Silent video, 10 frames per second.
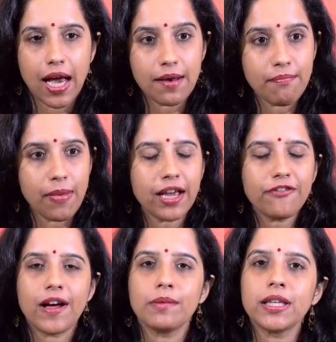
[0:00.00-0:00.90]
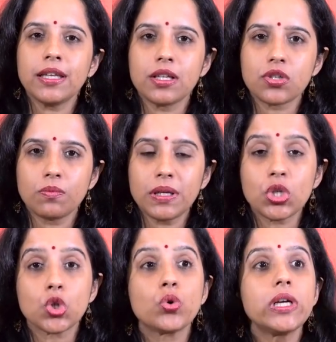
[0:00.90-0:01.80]
and my family needs to be
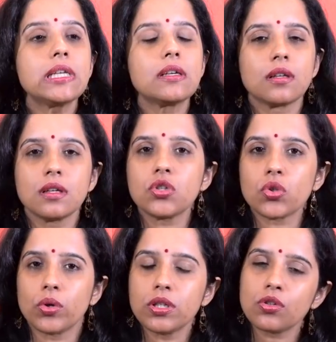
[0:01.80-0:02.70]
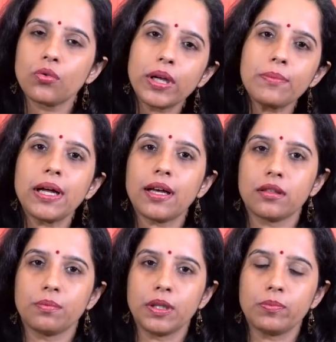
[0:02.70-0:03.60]
treated in so-and-so way by
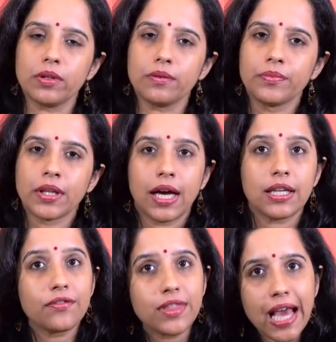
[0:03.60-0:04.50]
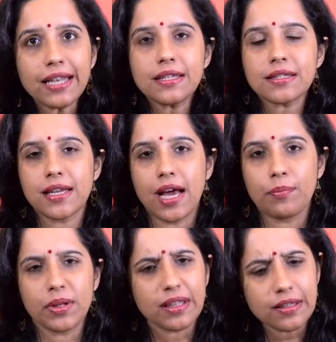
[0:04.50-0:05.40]
other people. And if that doesn't
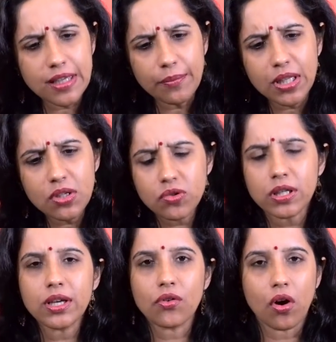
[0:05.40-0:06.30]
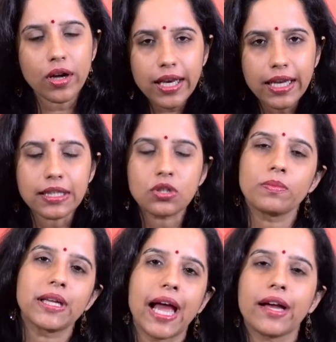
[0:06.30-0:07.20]
happen, then something's really wrong and I need to
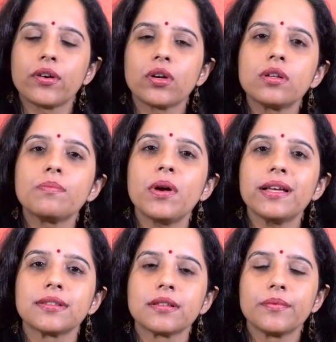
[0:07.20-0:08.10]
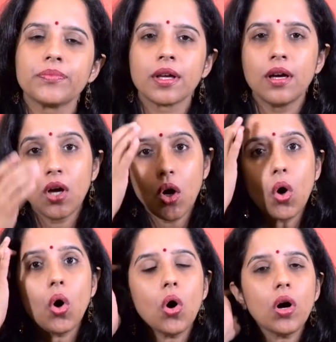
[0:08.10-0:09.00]
be angry or depressed.
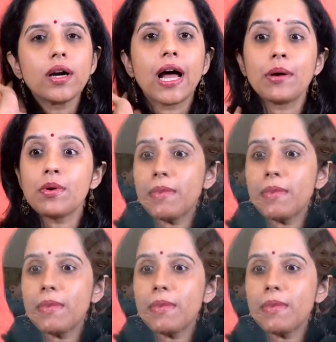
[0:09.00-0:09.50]
Or I'm